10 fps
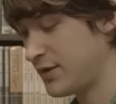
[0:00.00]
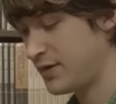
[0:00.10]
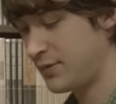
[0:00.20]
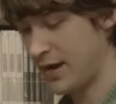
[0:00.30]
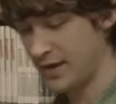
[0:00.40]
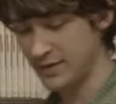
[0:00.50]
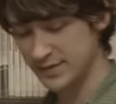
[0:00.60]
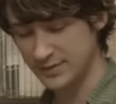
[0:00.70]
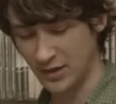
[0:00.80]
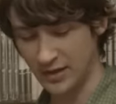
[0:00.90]
to add
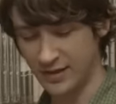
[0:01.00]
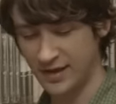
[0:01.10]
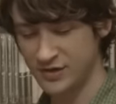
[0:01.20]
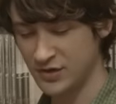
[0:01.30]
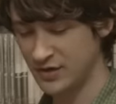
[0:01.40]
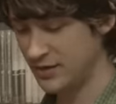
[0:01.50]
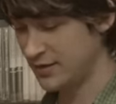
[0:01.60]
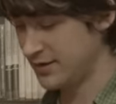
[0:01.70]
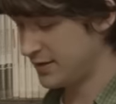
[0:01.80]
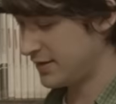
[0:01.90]
this to my collection.
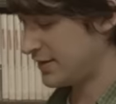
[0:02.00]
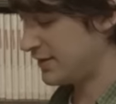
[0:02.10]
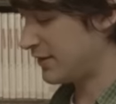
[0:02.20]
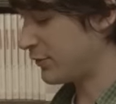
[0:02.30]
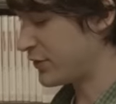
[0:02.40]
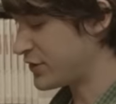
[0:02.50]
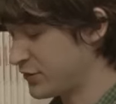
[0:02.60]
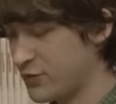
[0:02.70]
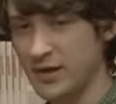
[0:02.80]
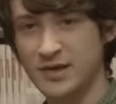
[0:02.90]
It's the
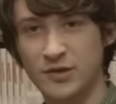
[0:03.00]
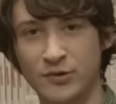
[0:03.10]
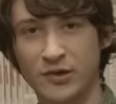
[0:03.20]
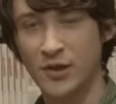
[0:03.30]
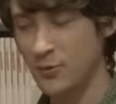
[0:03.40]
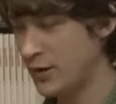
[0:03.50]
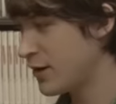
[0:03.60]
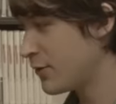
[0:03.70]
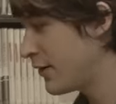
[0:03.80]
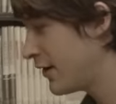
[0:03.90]
original Criterion
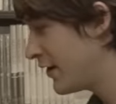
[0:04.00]
logo.